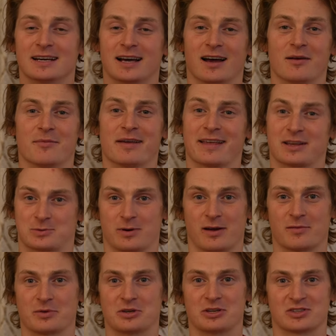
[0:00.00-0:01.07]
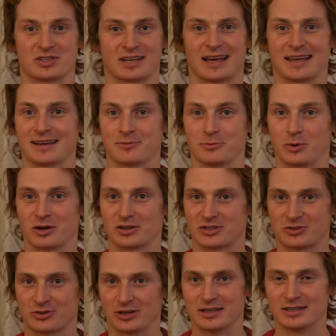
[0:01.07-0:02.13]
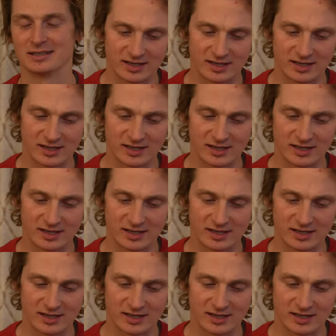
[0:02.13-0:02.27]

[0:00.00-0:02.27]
um, and that's what I've been using, and it works a treat.